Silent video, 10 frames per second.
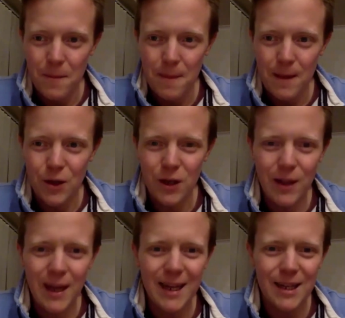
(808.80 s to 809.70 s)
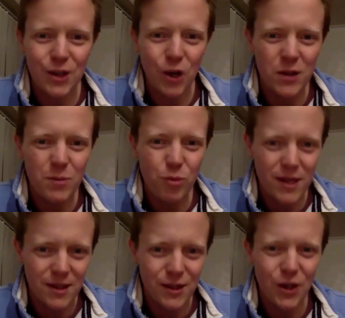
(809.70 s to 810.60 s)
You can only get into God's
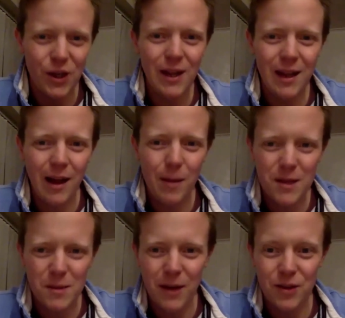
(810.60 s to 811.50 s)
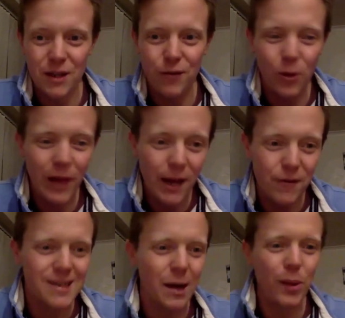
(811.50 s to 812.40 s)
presence. You can only climb this mountain if your life is
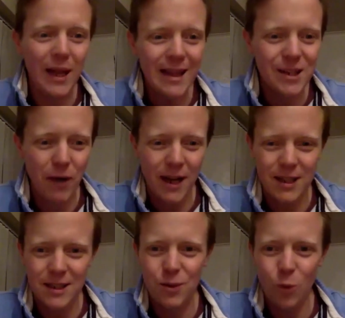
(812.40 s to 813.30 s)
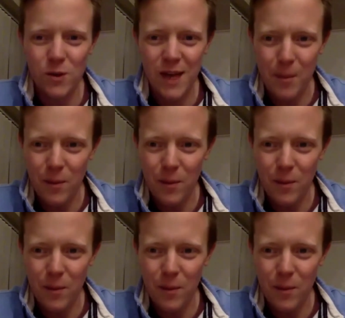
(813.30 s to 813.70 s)
completely directed towards him.